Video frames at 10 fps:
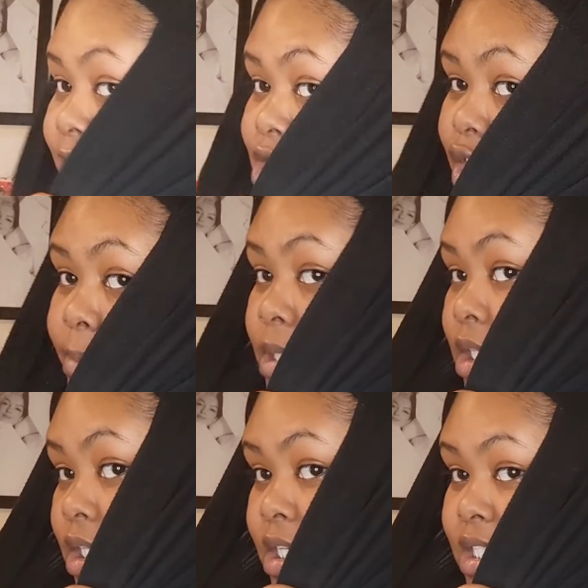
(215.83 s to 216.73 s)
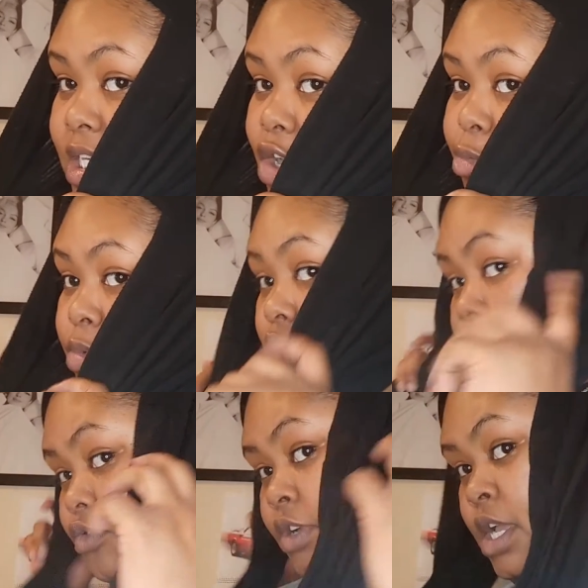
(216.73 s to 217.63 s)
the turban look because it don't
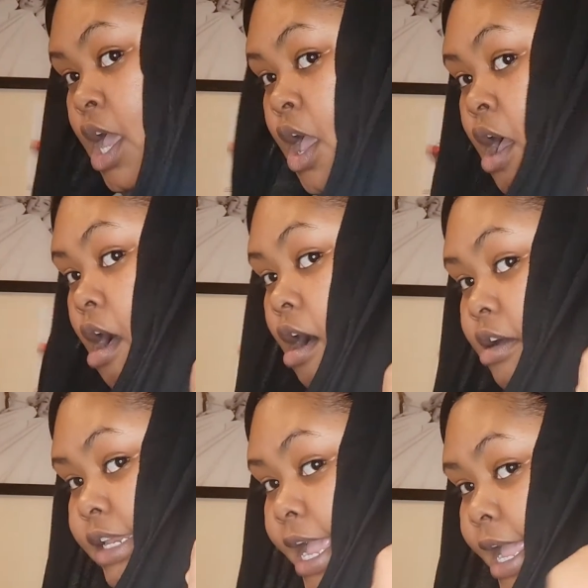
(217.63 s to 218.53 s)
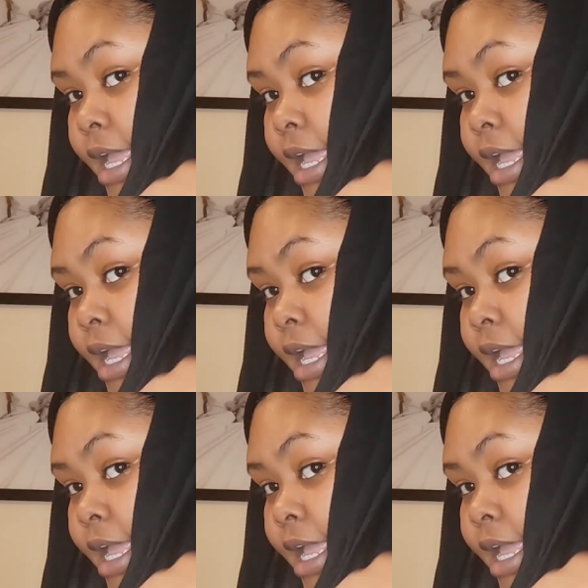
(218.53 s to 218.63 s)
move all day.